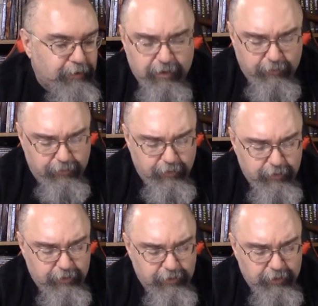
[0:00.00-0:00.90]
The
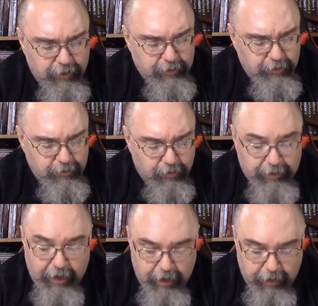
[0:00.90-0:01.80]
first section is
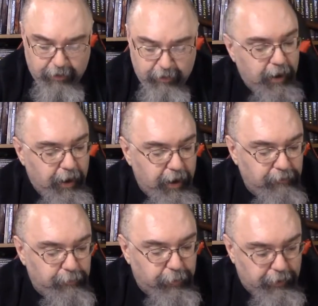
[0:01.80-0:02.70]
archaic,
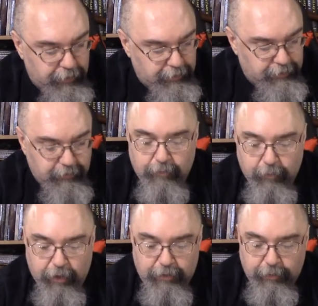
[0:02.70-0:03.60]
half plate,
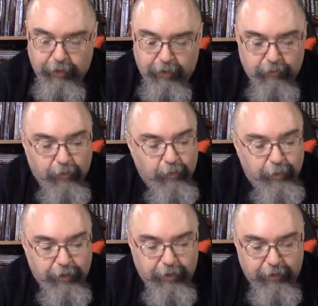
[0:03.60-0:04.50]
breastplate, full
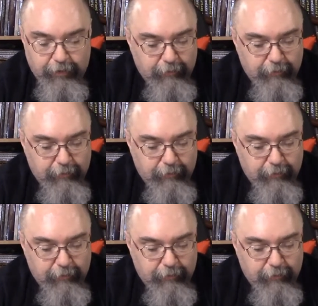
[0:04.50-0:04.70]
plate.